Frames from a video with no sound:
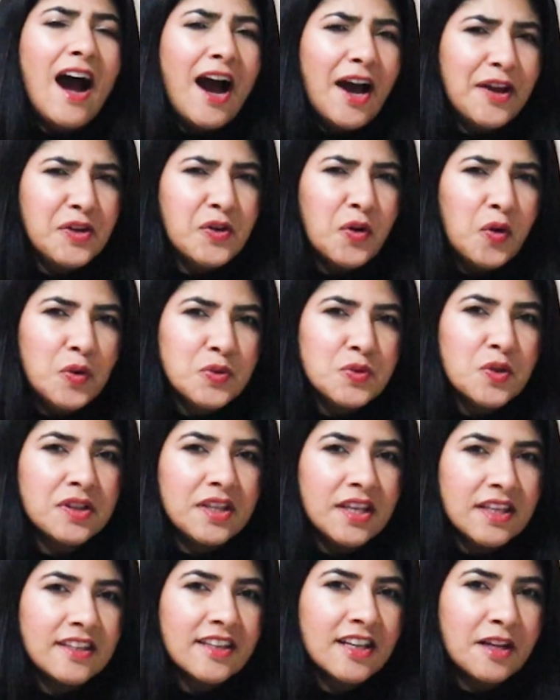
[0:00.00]
Are you also
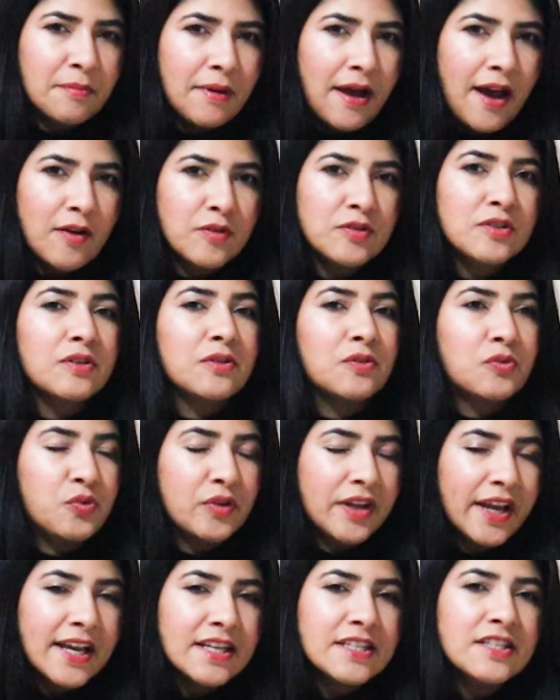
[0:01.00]
thinking about
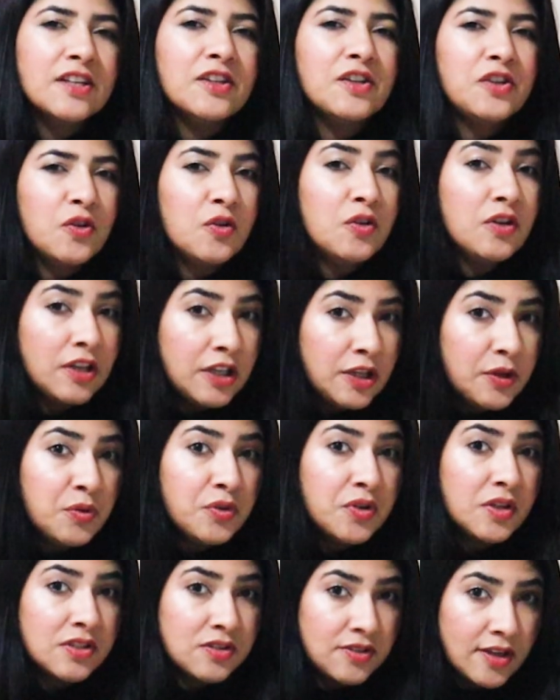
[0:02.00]
creating your
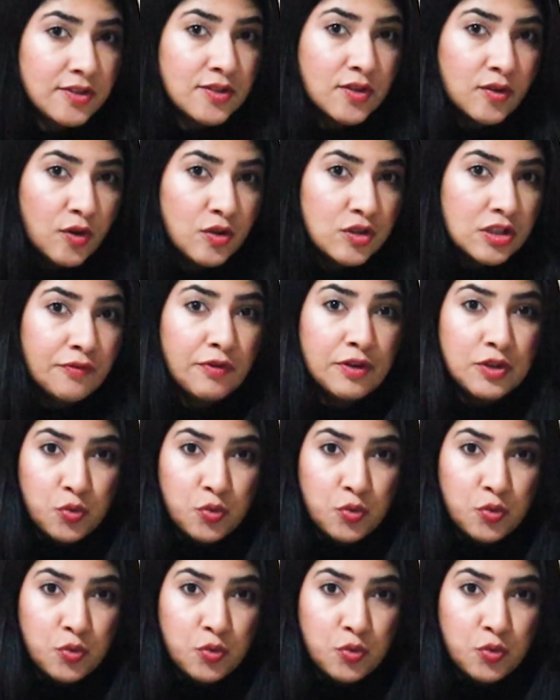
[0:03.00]
New Year's resolution for